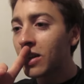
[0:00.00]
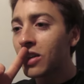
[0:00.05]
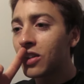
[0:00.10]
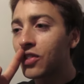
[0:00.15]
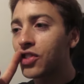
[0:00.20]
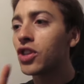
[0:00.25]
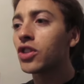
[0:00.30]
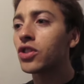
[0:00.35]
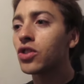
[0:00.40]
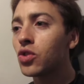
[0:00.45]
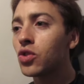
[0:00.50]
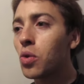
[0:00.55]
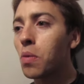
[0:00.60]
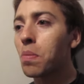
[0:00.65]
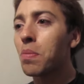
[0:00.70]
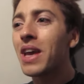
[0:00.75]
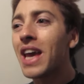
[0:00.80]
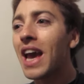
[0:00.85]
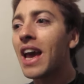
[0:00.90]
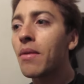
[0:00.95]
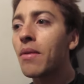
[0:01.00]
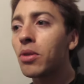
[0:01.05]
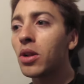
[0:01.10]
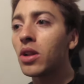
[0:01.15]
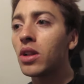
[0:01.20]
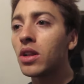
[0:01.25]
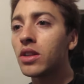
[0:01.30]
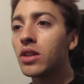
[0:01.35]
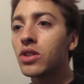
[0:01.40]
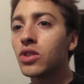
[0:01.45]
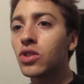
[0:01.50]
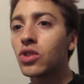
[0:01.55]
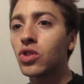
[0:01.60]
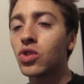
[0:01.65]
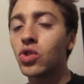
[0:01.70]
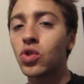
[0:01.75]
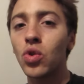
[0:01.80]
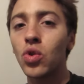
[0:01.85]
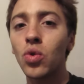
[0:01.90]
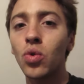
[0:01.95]
Just to be able
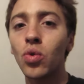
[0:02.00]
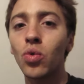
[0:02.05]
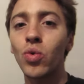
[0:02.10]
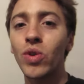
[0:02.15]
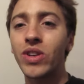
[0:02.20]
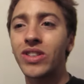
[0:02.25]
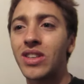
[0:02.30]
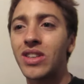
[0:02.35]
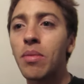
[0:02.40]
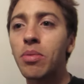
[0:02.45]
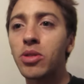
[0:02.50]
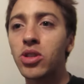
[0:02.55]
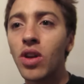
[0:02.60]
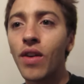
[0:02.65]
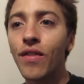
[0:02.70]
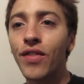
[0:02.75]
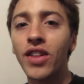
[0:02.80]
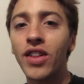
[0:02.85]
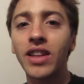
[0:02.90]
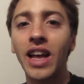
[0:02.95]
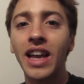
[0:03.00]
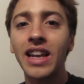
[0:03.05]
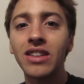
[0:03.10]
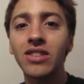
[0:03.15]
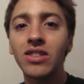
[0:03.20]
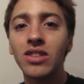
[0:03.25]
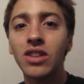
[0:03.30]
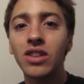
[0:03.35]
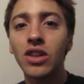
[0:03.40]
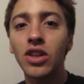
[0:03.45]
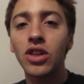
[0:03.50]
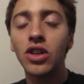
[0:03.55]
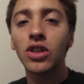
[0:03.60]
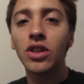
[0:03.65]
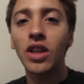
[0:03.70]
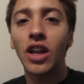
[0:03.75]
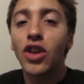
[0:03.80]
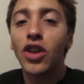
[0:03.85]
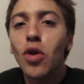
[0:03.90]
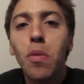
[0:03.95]
to receive something that is
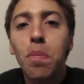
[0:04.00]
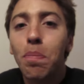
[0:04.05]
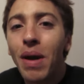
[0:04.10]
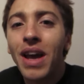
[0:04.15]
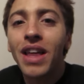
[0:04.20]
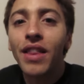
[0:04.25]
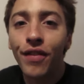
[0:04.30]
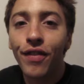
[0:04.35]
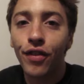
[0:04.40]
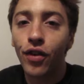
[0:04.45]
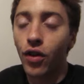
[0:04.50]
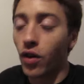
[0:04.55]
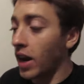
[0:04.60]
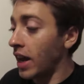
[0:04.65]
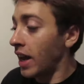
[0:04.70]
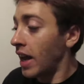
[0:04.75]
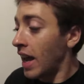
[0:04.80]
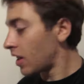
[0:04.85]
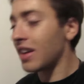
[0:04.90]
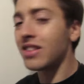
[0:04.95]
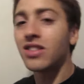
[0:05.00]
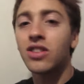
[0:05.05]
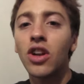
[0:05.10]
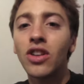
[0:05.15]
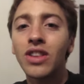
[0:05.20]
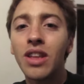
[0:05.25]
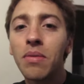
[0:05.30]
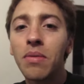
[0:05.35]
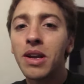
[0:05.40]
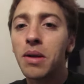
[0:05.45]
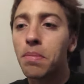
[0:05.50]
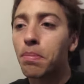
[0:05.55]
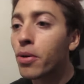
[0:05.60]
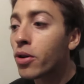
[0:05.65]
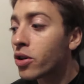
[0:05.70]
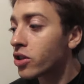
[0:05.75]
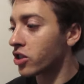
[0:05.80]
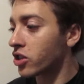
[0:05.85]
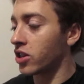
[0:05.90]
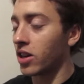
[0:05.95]
that you paid for. It's not even a
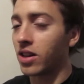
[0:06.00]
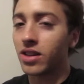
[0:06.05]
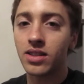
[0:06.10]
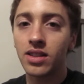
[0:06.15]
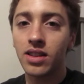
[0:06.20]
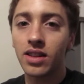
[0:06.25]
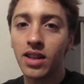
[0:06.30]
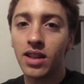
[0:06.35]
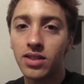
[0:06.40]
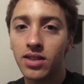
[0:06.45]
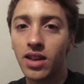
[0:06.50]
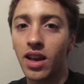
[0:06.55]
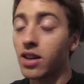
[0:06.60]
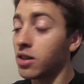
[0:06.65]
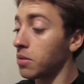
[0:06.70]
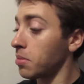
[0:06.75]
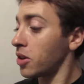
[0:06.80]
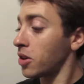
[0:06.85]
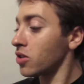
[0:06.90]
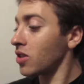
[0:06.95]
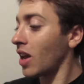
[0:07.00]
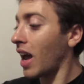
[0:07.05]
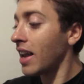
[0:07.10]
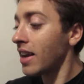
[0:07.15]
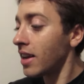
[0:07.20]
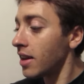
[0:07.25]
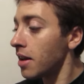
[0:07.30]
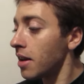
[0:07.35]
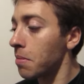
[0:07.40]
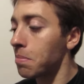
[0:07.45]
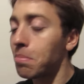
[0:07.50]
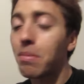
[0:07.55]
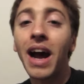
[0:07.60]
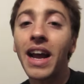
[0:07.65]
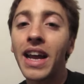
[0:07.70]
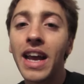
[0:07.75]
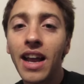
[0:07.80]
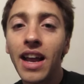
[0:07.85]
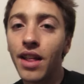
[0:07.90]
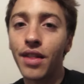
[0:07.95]
purchase in this case, because I didn't
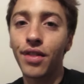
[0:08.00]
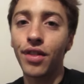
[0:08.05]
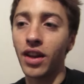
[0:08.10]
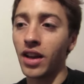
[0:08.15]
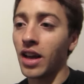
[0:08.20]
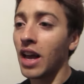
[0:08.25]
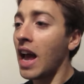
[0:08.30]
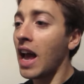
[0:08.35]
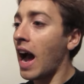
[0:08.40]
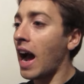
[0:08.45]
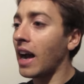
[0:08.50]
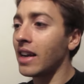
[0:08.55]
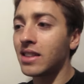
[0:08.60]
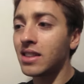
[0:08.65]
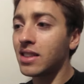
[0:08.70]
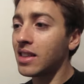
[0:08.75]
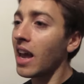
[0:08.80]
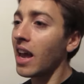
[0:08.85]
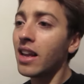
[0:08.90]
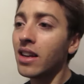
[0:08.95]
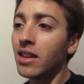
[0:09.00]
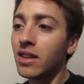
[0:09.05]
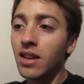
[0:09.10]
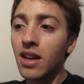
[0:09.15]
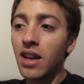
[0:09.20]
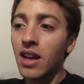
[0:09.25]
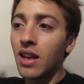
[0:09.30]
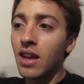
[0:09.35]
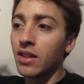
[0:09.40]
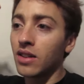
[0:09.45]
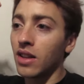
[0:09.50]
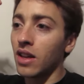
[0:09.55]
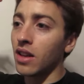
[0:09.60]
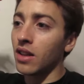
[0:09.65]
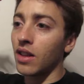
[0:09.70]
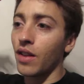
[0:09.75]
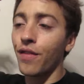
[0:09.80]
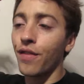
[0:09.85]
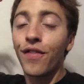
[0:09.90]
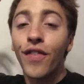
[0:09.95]
buy anything. I sent the,
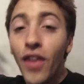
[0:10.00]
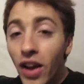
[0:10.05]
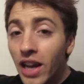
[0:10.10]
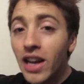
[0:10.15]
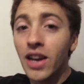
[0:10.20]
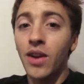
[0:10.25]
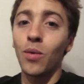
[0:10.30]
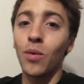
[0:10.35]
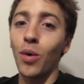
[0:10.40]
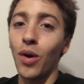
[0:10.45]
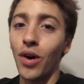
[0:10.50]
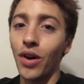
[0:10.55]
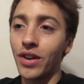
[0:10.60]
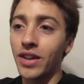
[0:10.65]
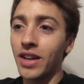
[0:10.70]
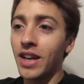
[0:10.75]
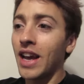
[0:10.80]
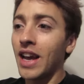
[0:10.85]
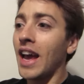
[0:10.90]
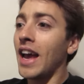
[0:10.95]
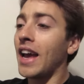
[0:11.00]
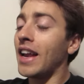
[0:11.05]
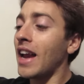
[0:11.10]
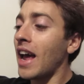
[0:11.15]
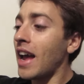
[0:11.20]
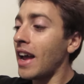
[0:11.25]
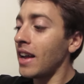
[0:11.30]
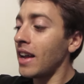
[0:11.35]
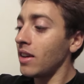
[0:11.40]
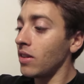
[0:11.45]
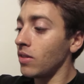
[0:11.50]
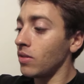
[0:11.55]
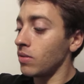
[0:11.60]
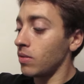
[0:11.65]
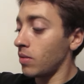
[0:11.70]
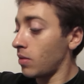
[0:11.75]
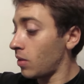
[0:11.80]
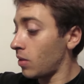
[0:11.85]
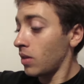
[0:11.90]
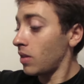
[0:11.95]
the failing one and I
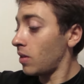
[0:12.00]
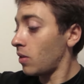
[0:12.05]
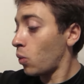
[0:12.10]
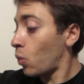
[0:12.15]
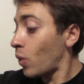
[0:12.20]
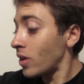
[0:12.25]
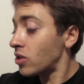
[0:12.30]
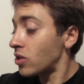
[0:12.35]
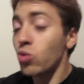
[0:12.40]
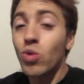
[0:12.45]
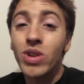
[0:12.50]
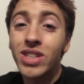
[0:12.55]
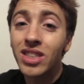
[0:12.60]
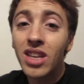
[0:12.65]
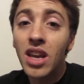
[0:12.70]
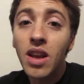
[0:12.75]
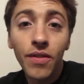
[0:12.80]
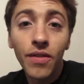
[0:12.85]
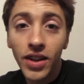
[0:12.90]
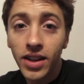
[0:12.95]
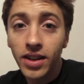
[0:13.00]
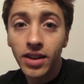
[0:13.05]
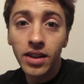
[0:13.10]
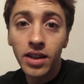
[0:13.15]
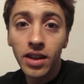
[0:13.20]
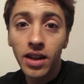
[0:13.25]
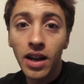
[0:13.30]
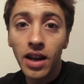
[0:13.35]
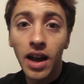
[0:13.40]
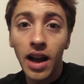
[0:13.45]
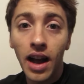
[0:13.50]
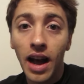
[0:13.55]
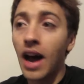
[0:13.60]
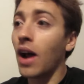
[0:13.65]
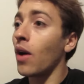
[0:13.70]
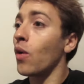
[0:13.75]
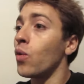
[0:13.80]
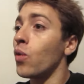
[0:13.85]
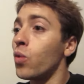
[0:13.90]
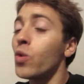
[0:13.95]
was receiving
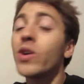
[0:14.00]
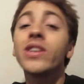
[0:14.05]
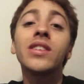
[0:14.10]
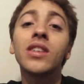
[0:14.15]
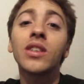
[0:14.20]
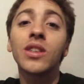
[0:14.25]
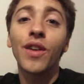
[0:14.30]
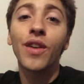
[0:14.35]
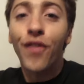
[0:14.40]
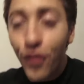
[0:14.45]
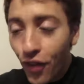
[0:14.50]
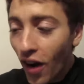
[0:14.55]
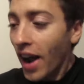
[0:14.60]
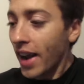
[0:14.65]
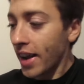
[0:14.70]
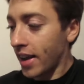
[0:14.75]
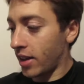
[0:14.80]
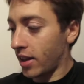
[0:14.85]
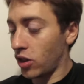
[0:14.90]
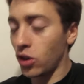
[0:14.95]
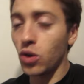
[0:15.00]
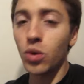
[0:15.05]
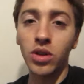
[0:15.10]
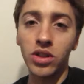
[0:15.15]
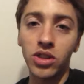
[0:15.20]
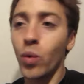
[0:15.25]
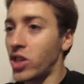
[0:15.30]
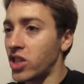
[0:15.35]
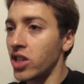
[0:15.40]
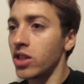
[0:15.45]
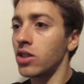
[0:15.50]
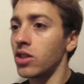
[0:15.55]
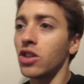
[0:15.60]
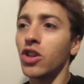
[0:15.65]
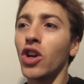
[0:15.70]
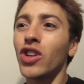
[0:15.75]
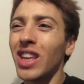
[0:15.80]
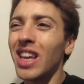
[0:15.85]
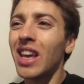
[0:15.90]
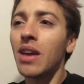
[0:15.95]
a recertified unit, which is
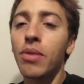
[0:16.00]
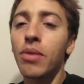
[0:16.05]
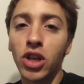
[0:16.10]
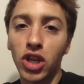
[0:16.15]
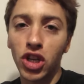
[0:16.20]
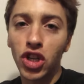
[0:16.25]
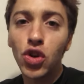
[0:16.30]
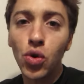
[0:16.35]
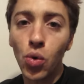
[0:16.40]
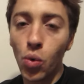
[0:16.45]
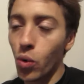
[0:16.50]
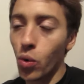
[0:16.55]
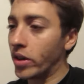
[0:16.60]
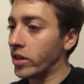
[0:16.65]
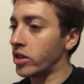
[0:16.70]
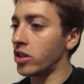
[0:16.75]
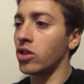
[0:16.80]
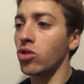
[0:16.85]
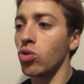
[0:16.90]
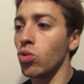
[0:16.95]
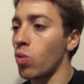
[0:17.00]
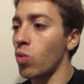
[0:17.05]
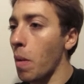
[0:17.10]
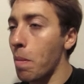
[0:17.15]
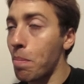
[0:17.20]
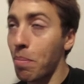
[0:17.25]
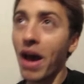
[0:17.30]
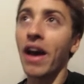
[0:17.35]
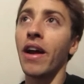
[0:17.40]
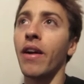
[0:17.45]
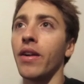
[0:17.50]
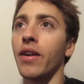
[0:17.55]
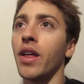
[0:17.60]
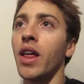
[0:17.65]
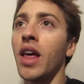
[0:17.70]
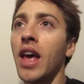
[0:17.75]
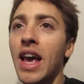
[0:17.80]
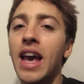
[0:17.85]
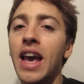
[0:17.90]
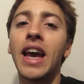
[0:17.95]
not even new, it's just
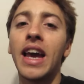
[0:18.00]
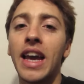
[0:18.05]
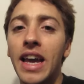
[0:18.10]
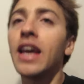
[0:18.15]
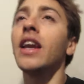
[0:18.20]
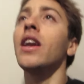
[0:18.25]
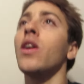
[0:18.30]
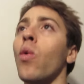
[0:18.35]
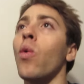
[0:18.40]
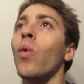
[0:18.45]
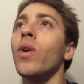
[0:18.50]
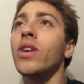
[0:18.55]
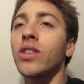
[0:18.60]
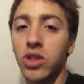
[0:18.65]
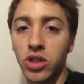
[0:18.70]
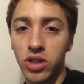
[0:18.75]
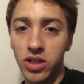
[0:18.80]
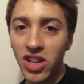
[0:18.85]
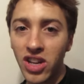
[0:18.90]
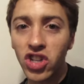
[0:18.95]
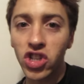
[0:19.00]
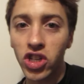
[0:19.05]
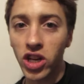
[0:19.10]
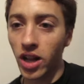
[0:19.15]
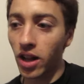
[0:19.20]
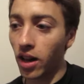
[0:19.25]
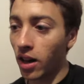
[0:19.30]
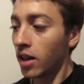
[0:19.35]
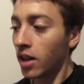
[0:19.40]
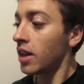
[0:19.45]
repaired in Western Digital.